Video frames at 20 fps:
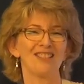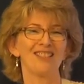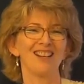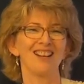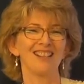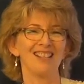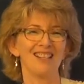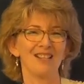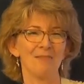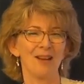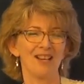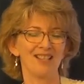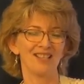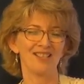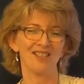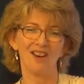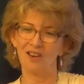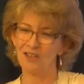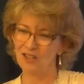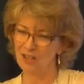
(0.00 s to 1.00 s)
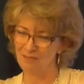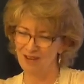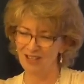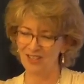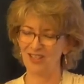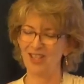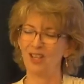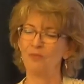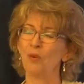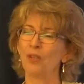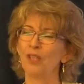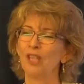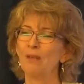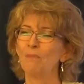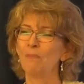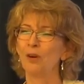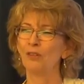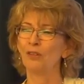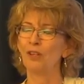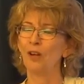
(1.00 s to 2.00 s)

talking about stars so much, then we'll keep on